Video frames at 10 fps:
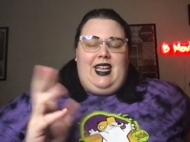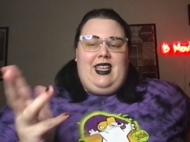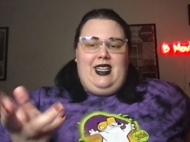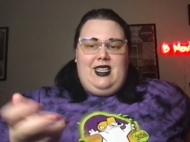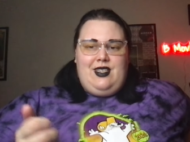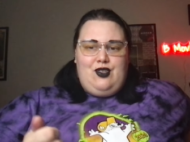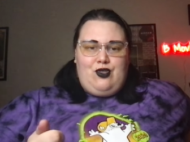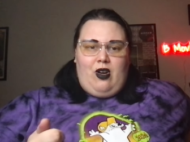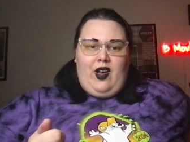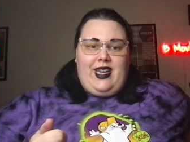"I think this is
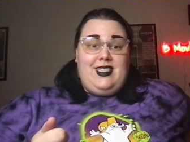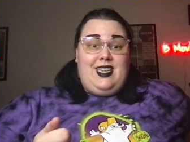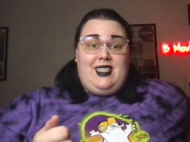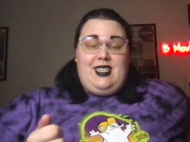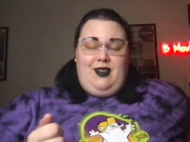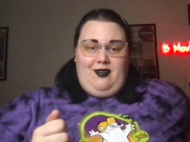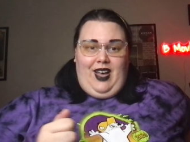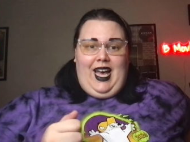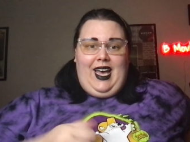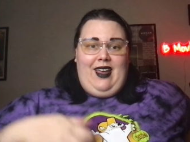drawing
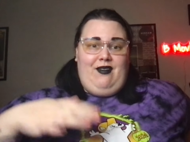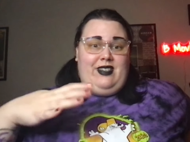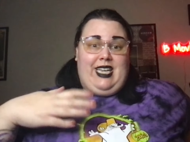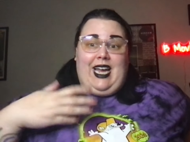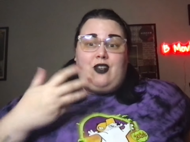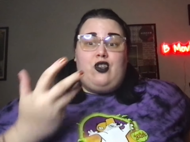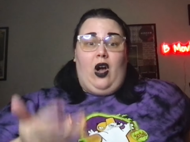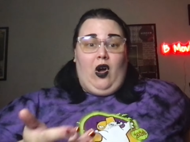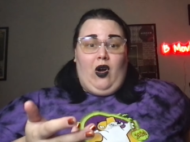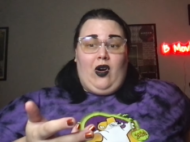
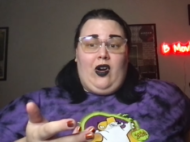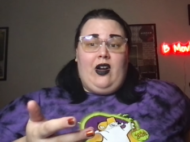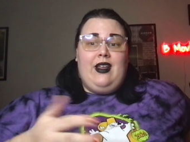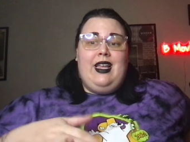65-R,